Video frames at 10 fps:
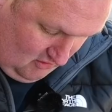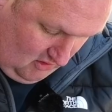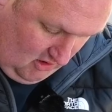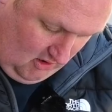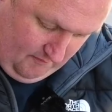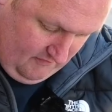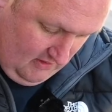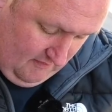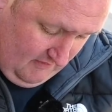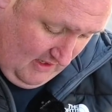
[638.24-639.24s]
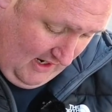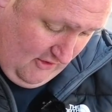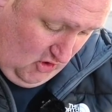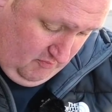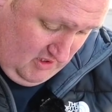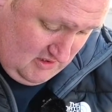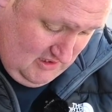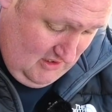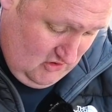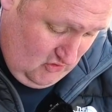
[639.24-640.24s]
Oh, I hope this
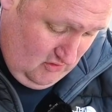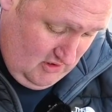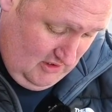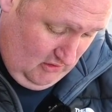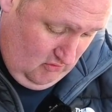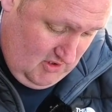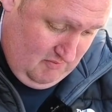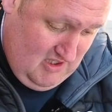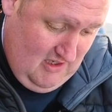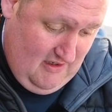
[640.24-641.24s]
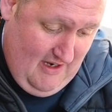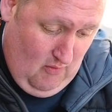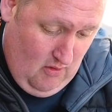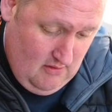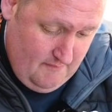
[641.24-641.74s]
tastes as good as it looks. I'm telling you now.